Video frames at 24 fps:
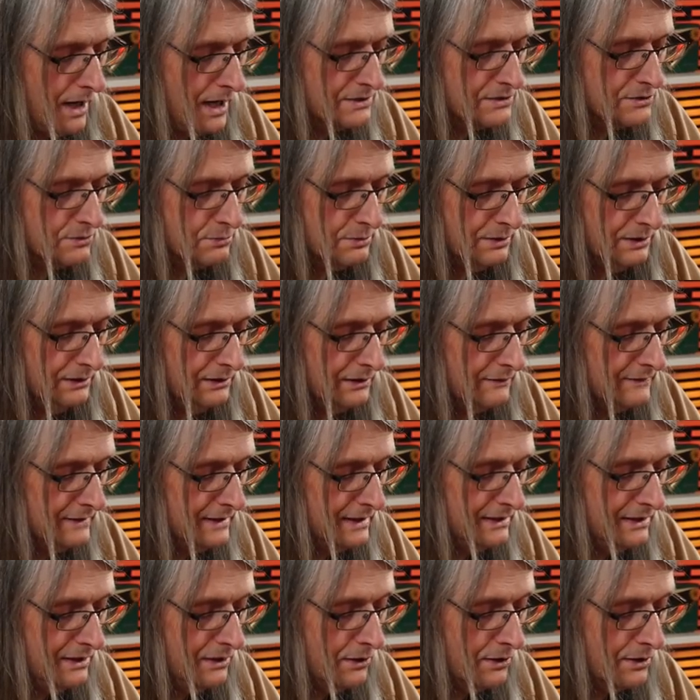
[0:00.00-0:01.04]
I do really love it,
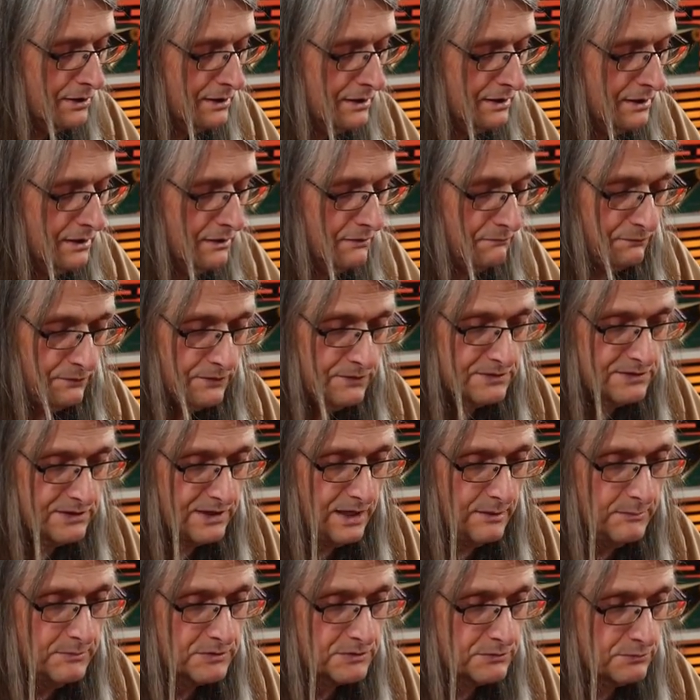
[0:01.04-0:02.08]
and the art for this
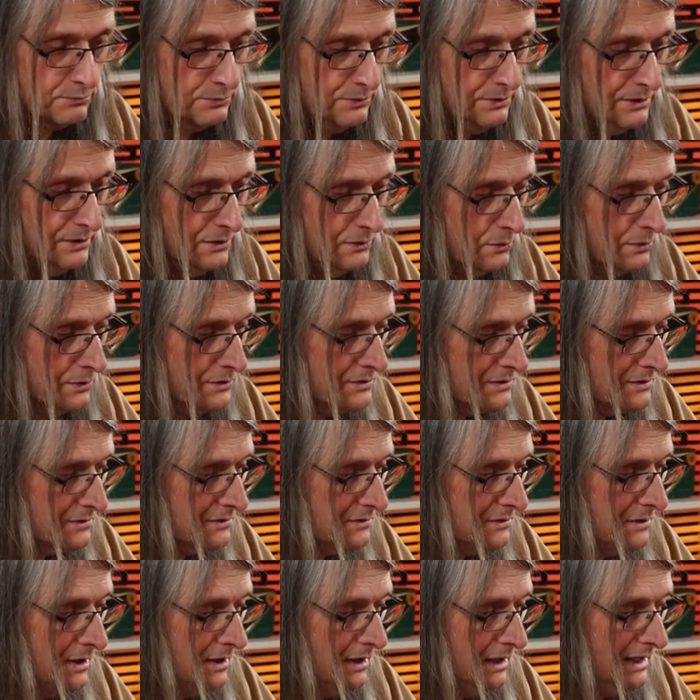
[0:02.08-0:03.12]
game is really
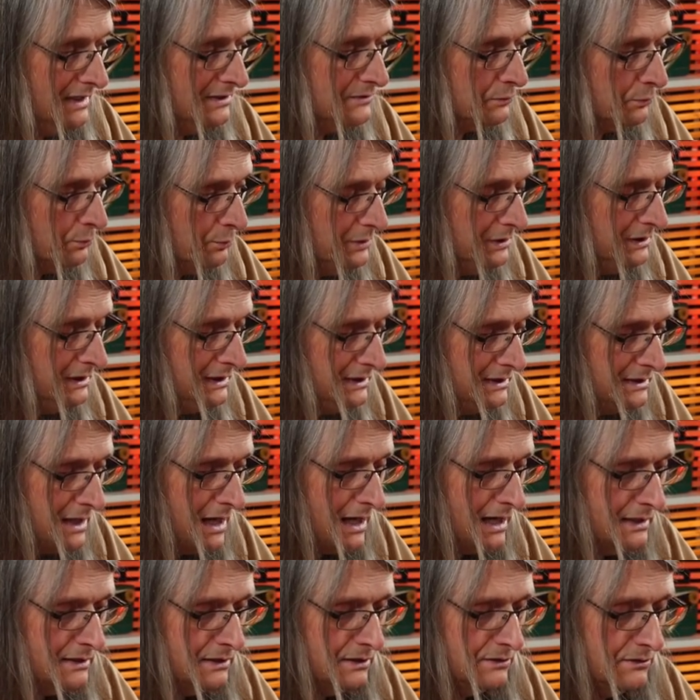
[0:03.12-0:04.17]
gorgeous. It's really
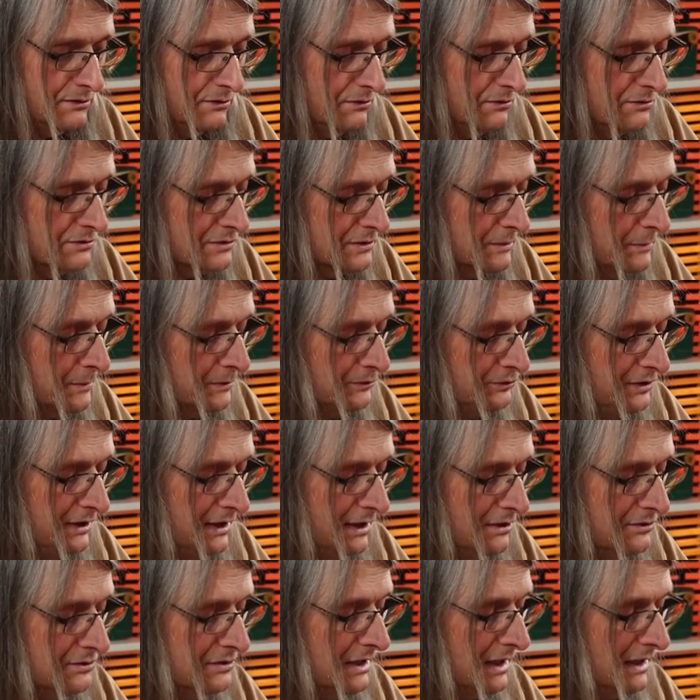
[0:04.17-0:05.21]
not super
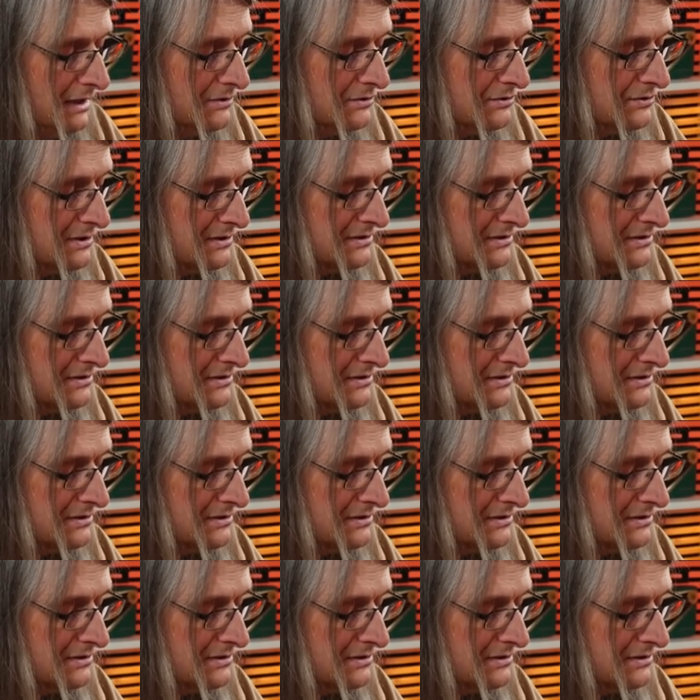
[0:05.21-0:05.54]
challenging. It's